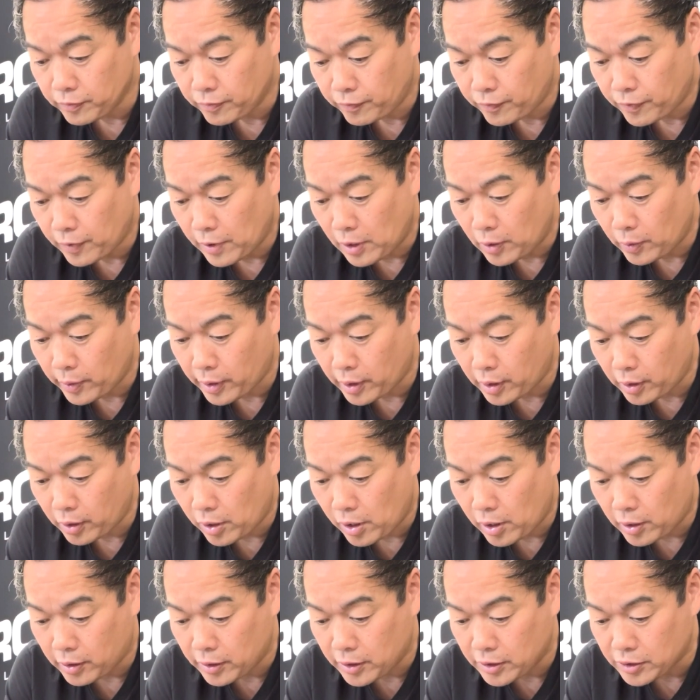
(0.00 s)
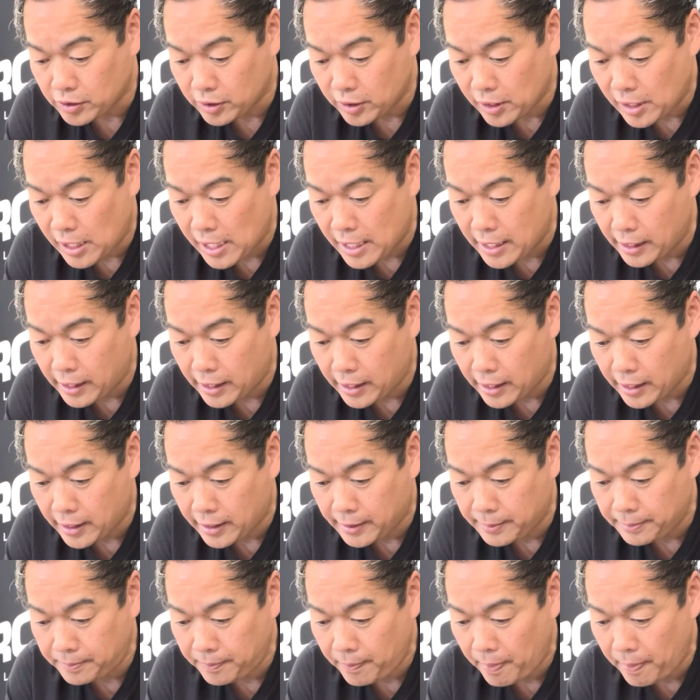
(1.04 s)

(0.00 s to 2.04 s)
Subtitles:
Following it along this line again.